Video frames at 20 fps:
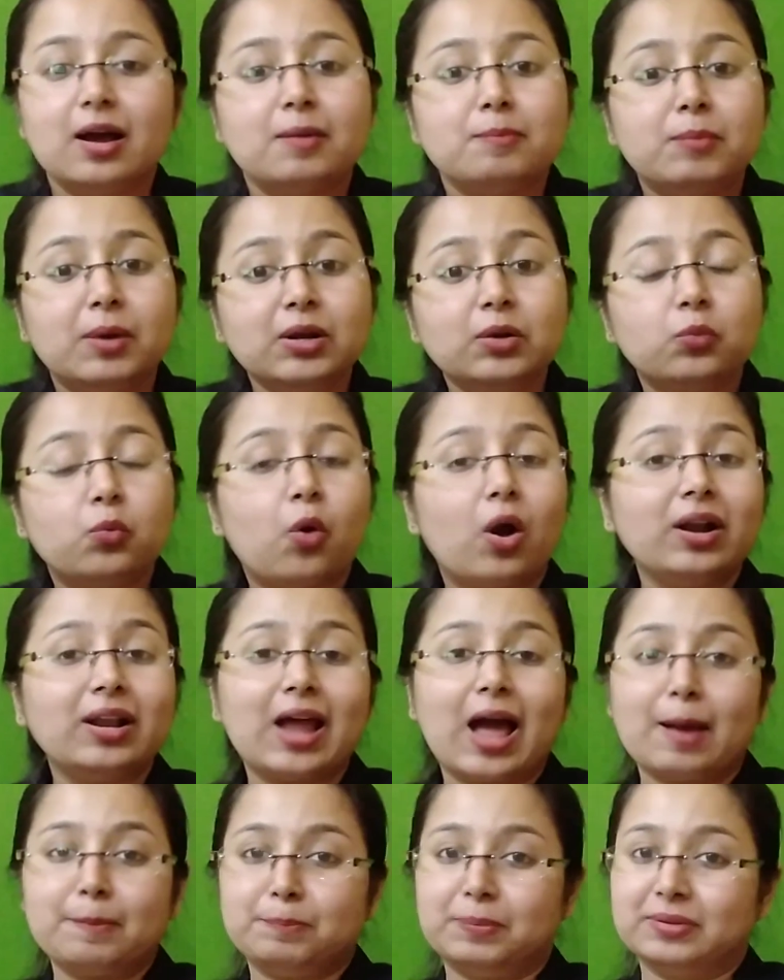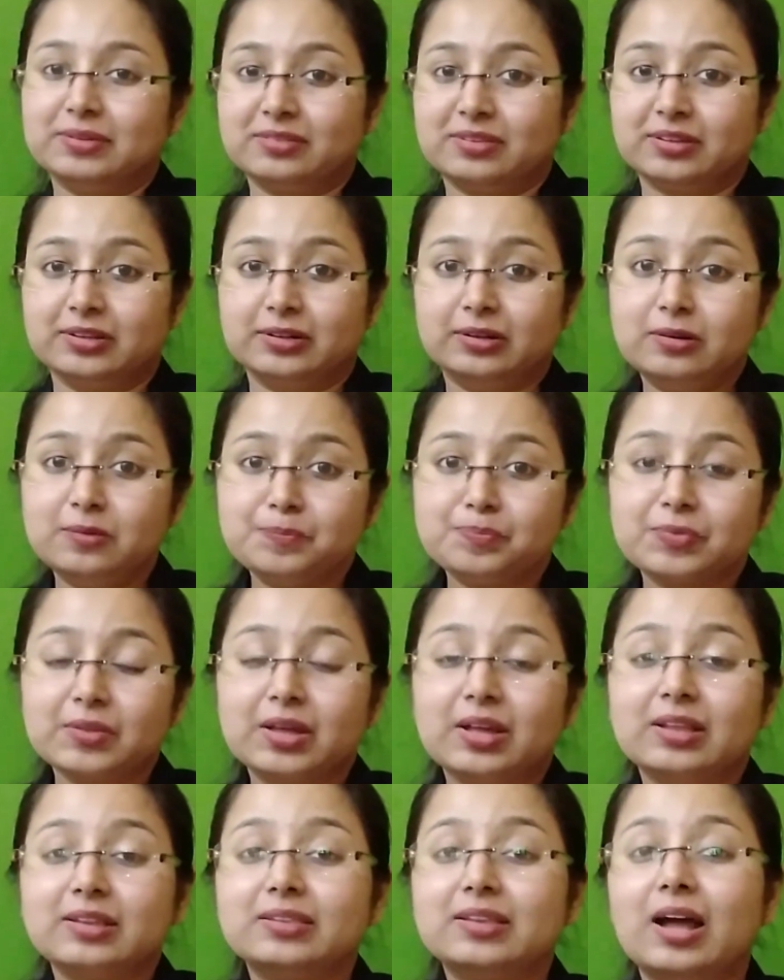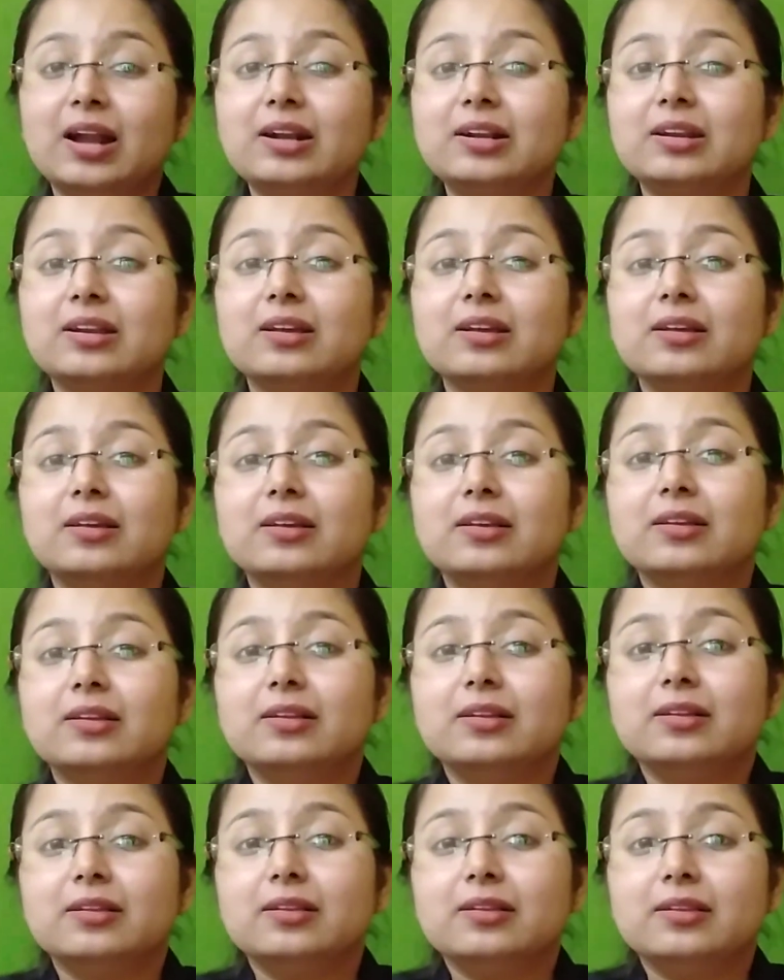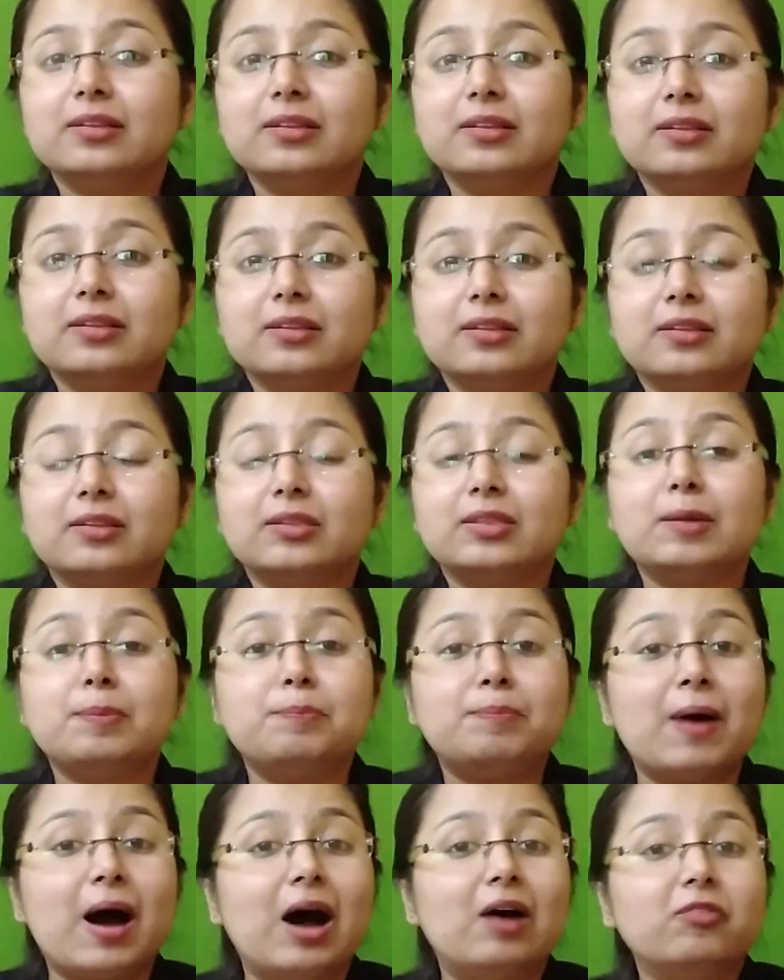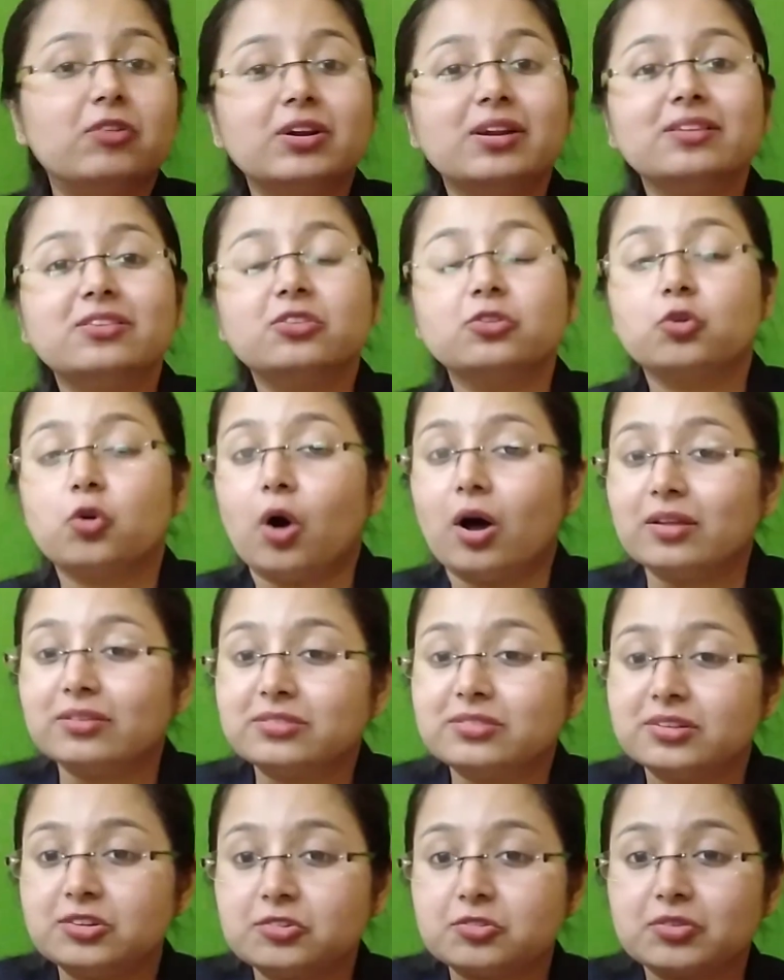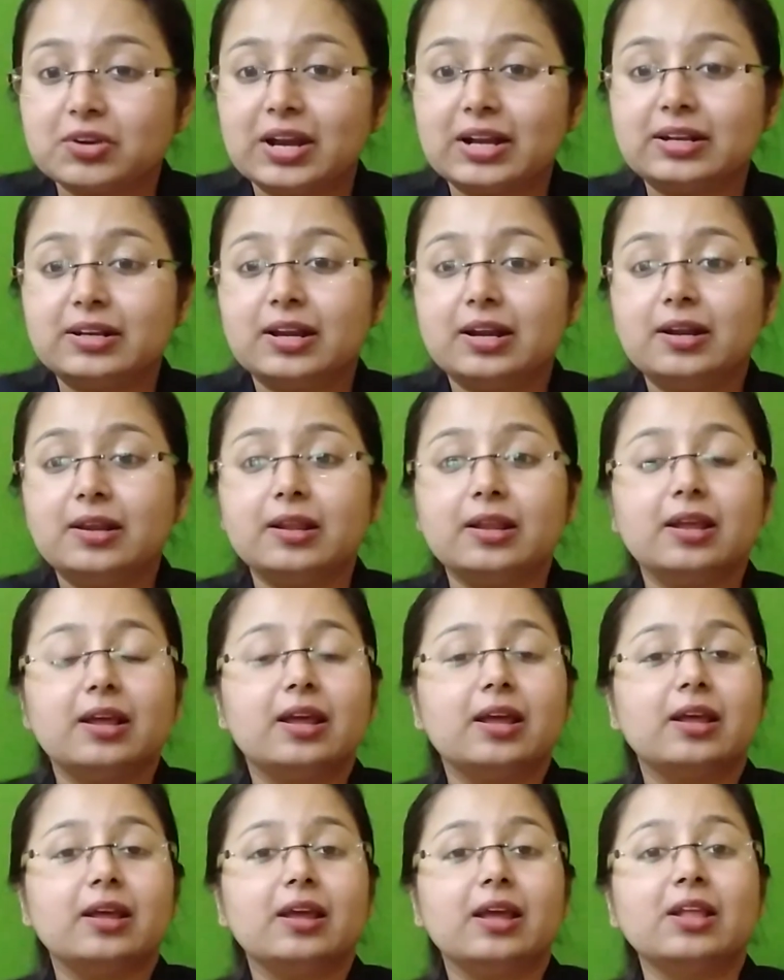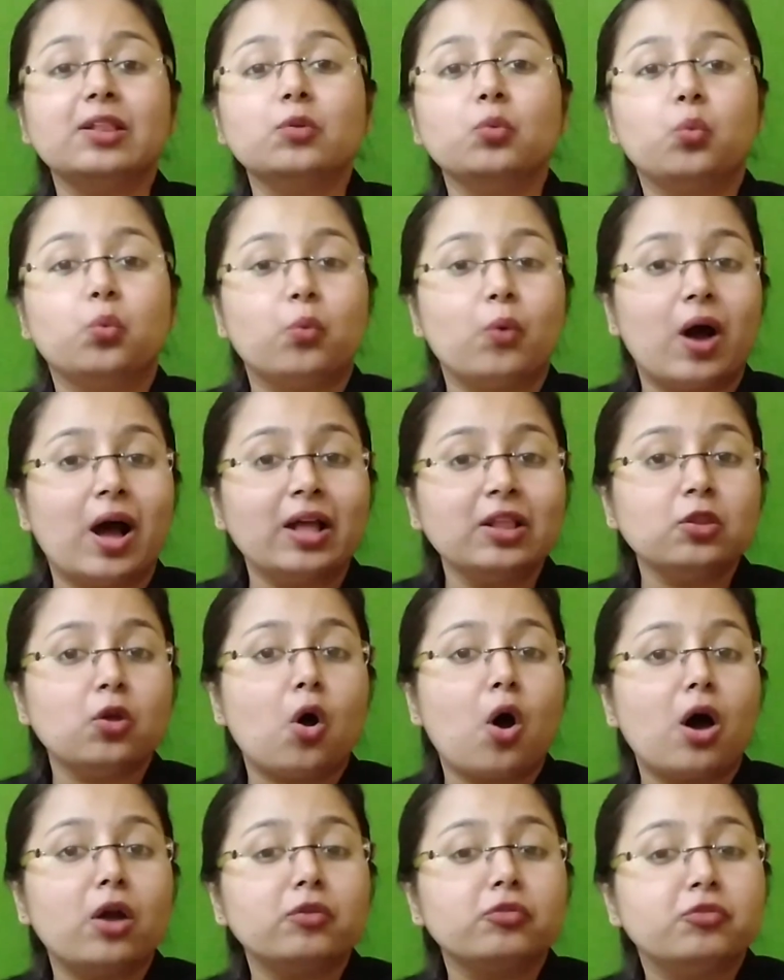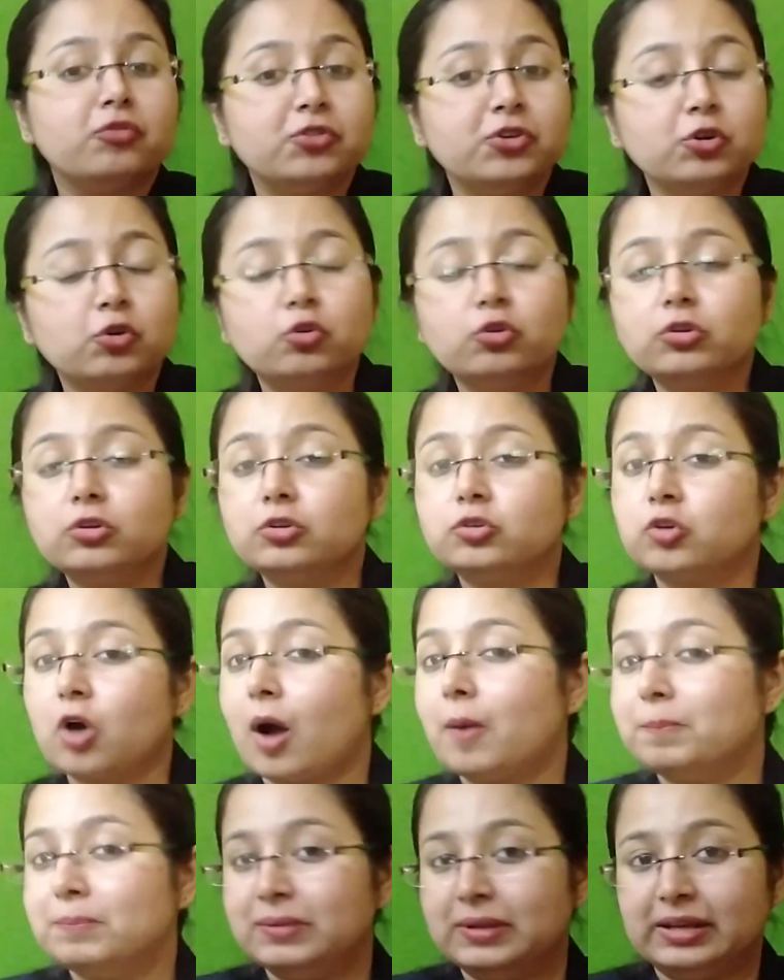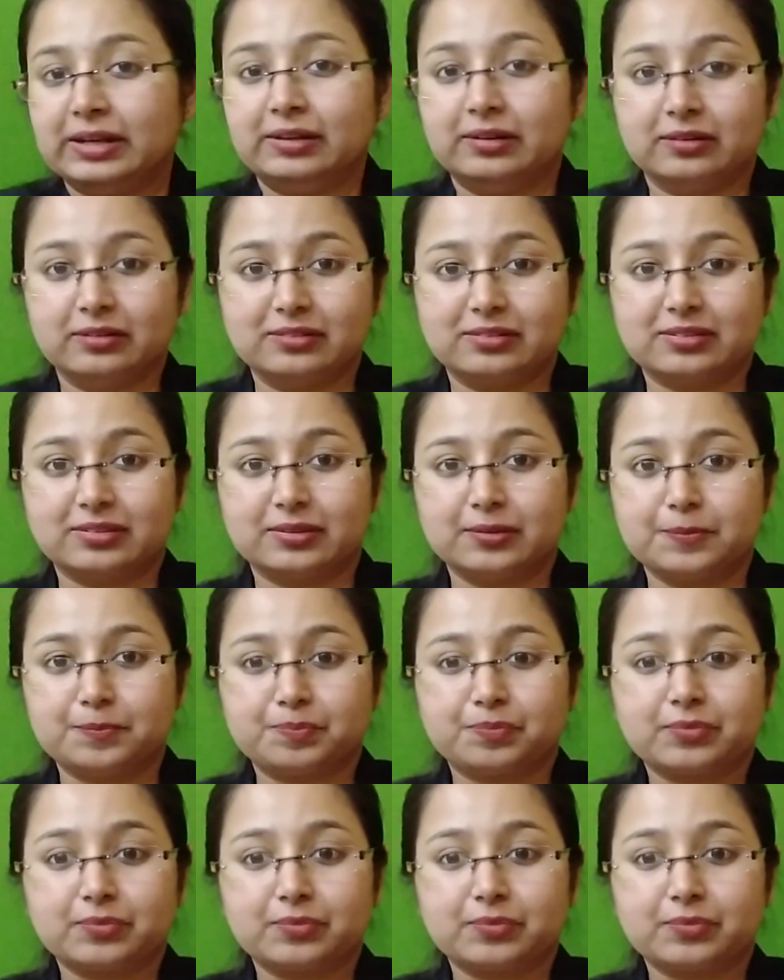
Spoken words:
But what happens here, that the power is concentrated in one or few top leaders.